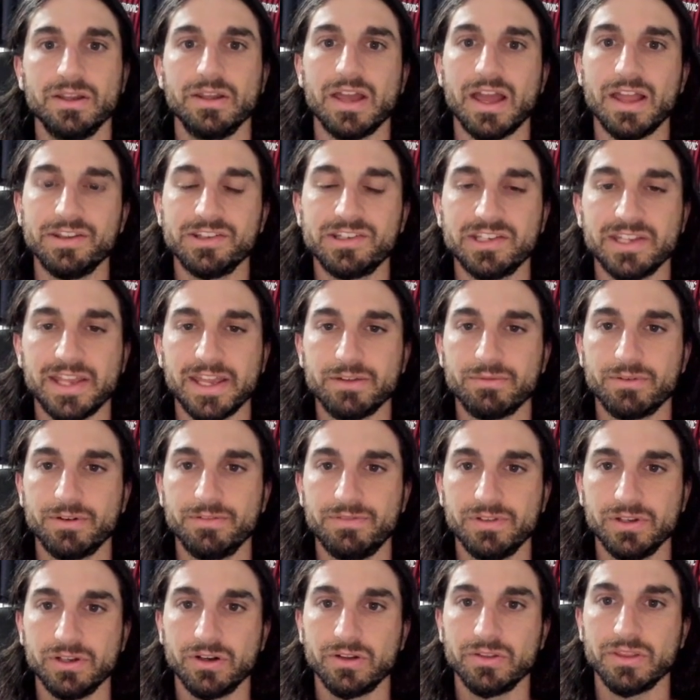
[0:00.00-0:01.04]
NCAA
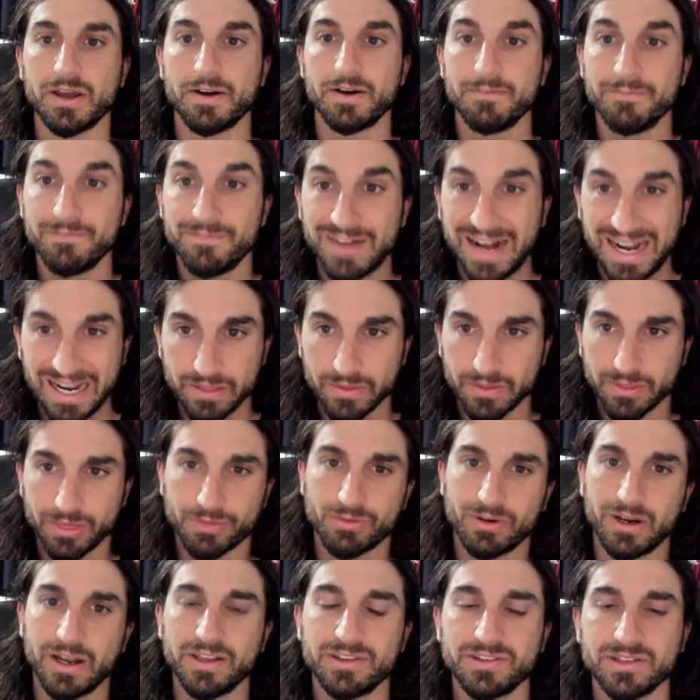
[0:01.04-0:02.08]
revealed violent
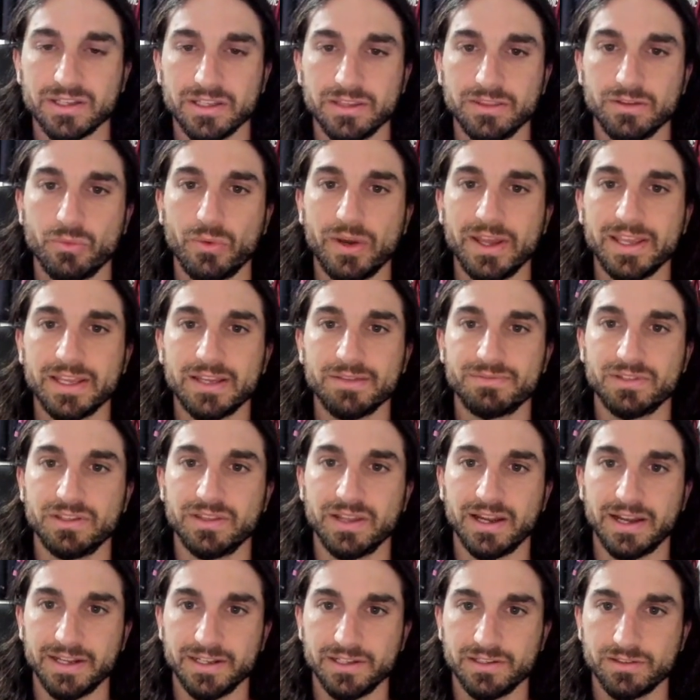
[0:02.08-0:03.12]
threats in the wake of
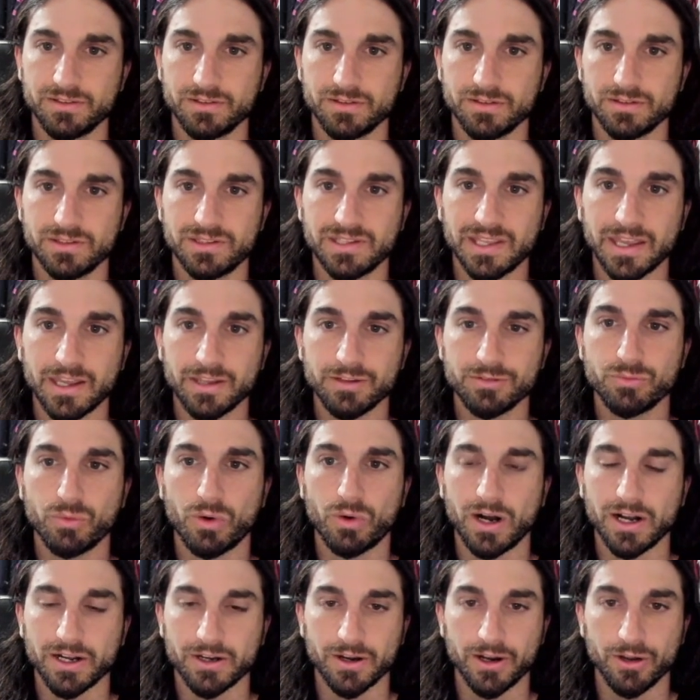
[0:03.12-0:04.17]
denying Tez
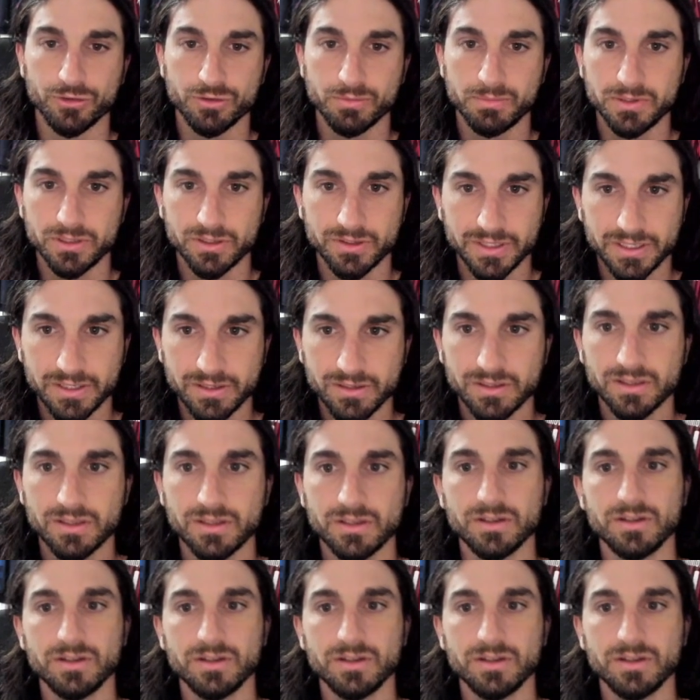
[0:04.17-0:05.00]
Walker eligibility.